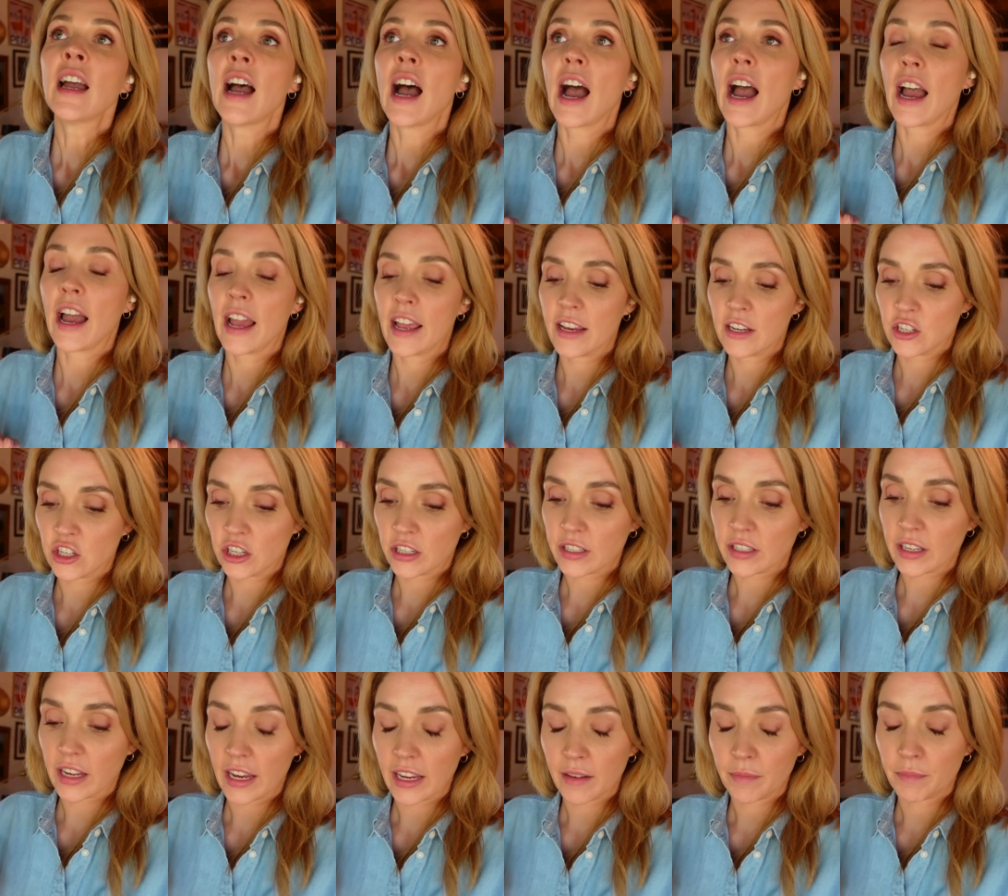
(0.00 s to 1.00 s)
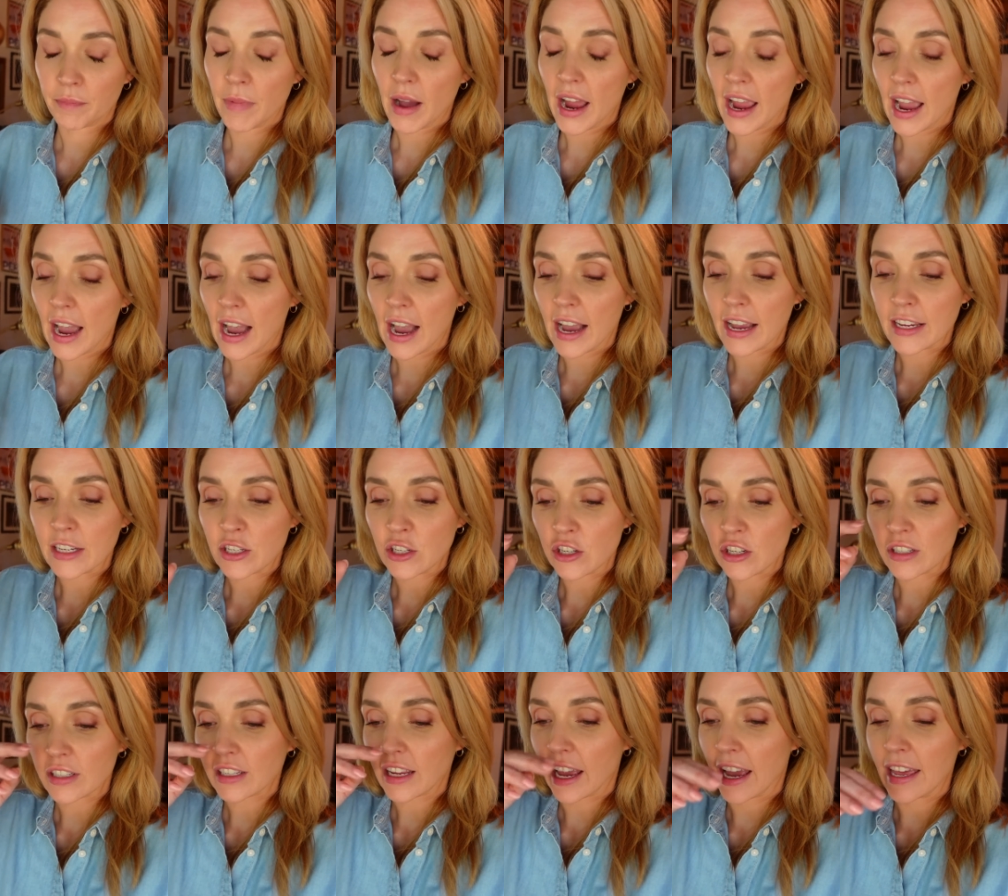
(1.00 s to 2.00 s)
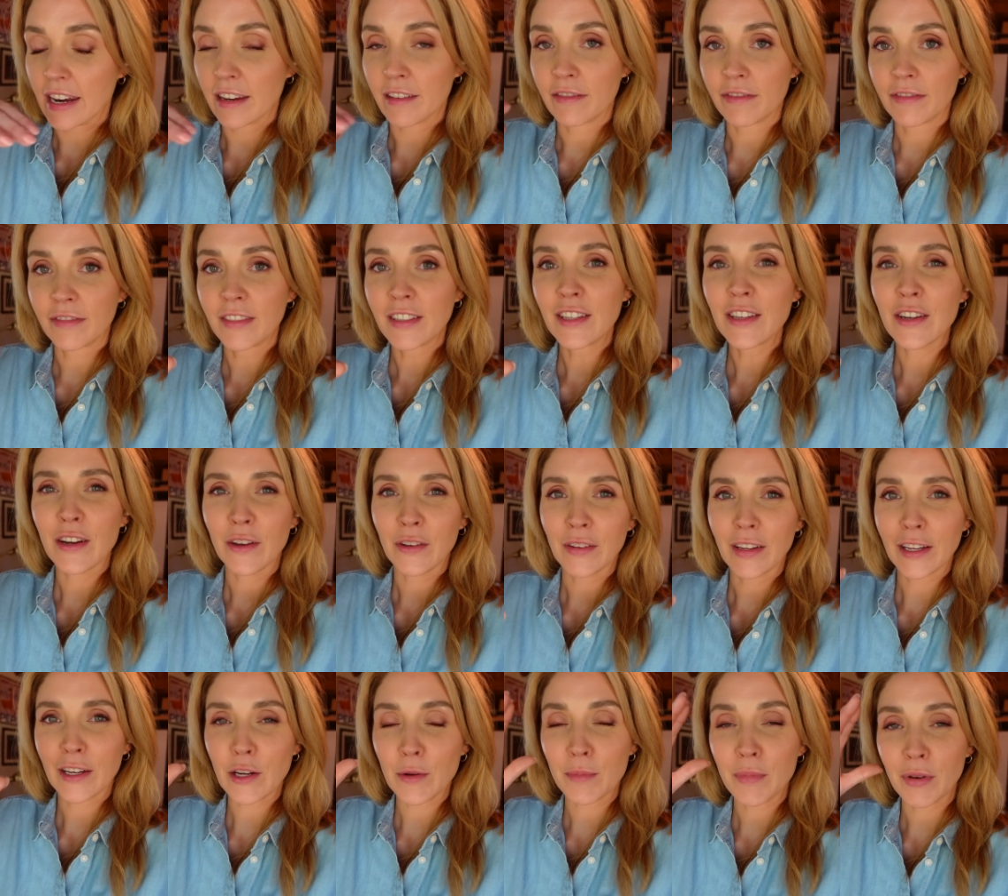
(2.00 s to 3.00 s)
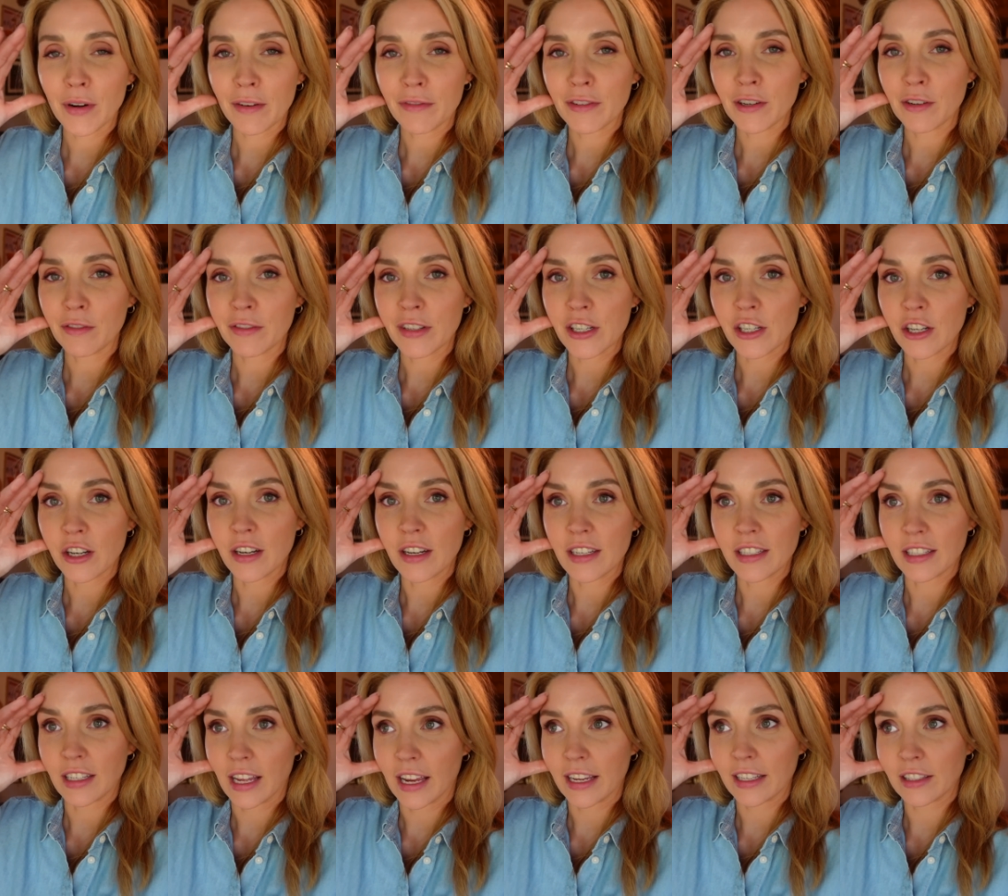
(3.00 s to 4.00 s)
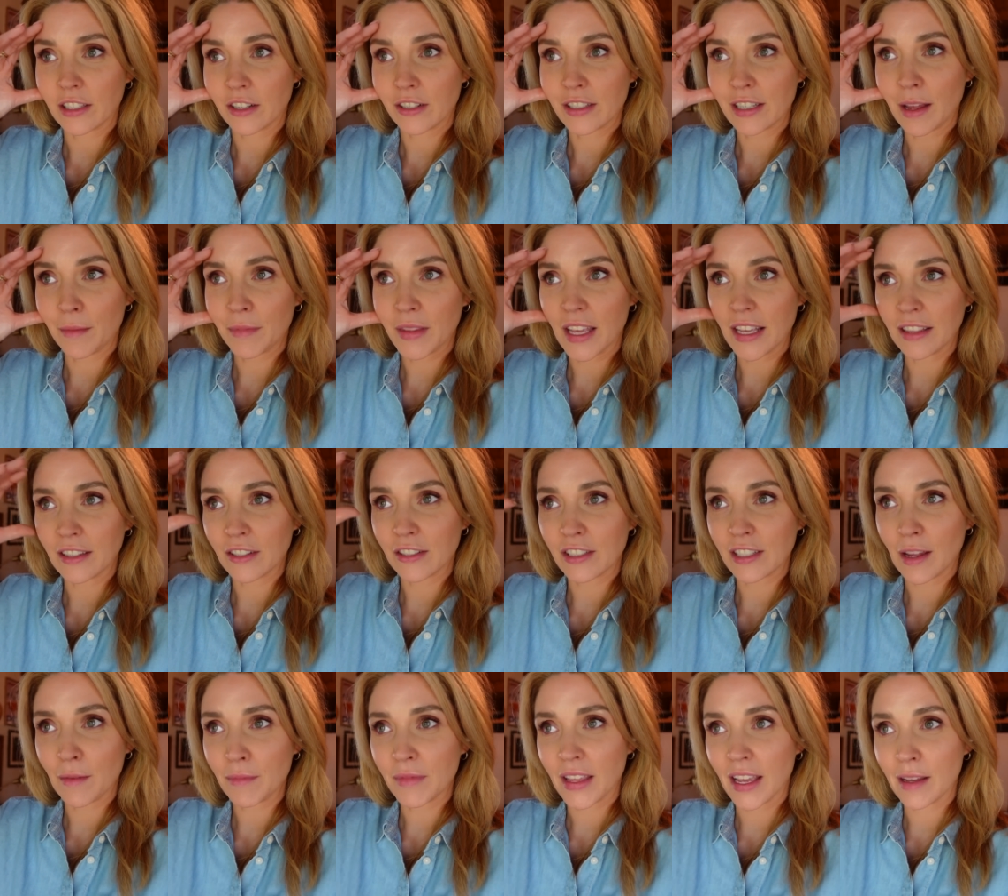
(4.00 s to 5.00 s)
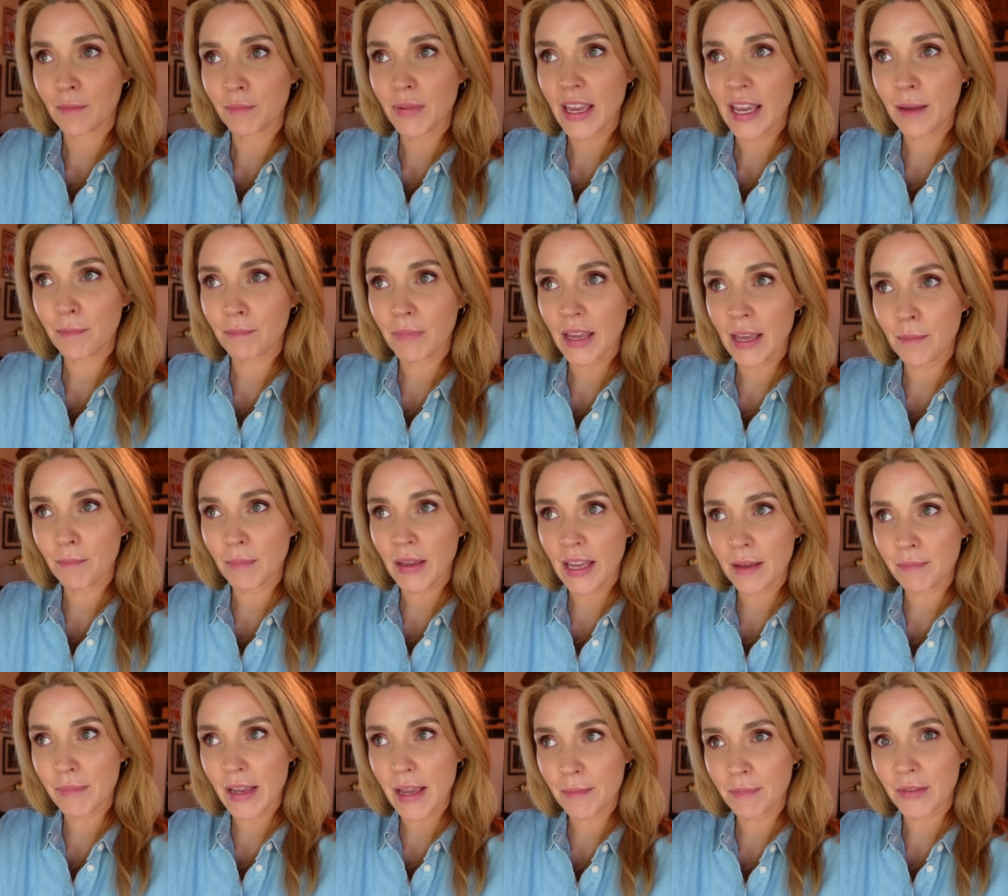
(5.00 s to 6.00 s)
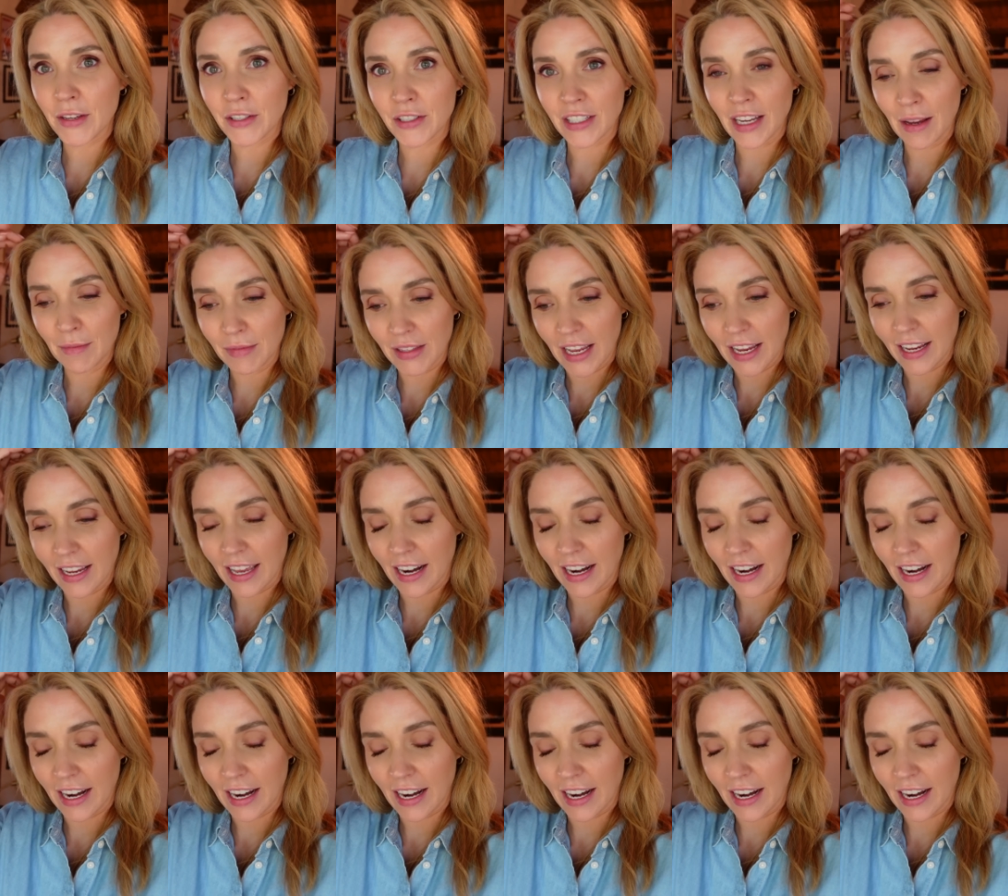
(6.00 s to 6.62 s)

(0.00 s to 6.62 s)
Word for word: I just like my eyes just kind of, you know, like your peripheral vision is like, there's something, there's something, beep, beep, beep, beep, there's something.